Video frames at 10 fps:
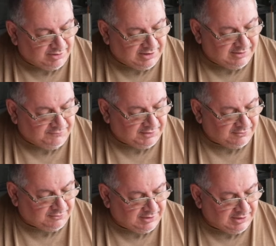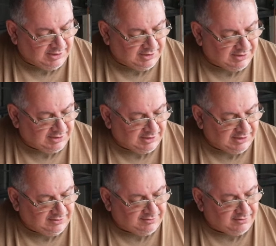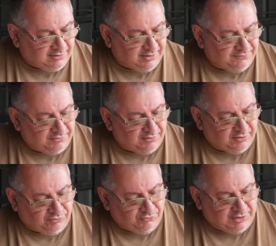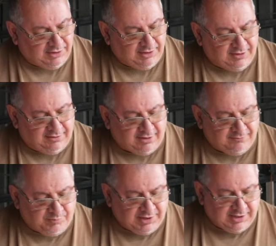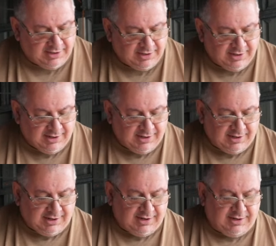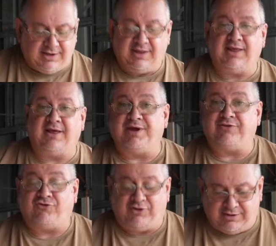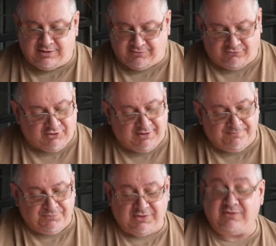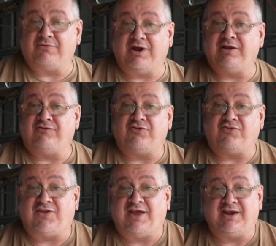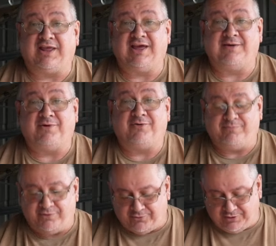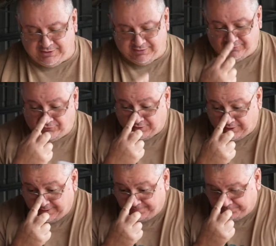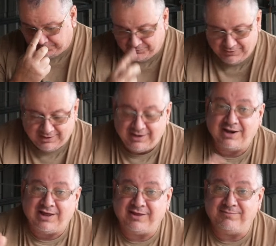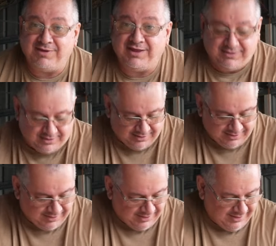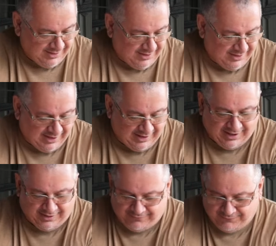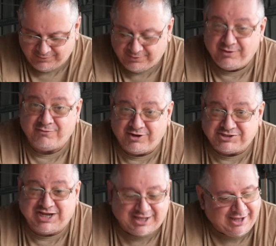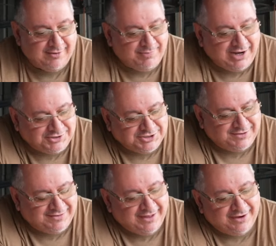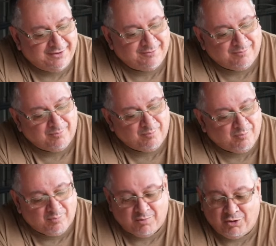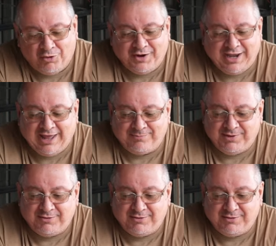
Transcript: believe in green leads life. So 20 years they've been in the battery industry. They're only just starting to come on board in Australia, and lucky me, they asked, Phil, do you want to check our batteries out? And I'm more than happy